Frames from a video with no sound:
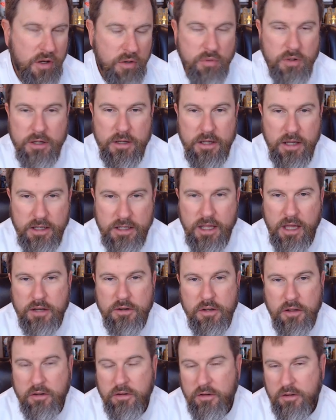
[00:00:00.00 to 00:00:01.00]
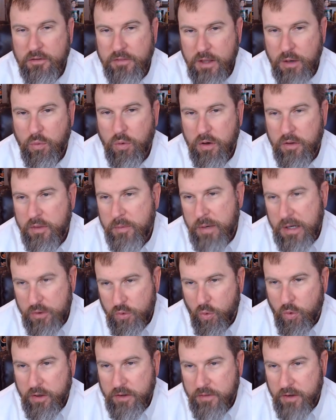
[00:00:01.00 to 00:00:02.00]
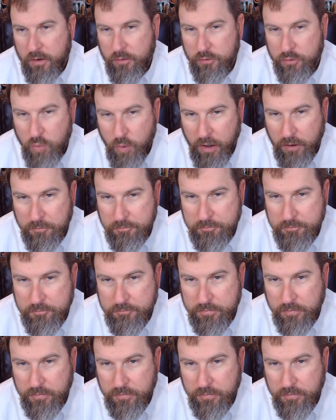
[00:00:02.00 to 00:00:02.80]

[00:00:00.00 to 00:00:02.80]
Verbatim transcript: Though, again, they were in the minority there as well.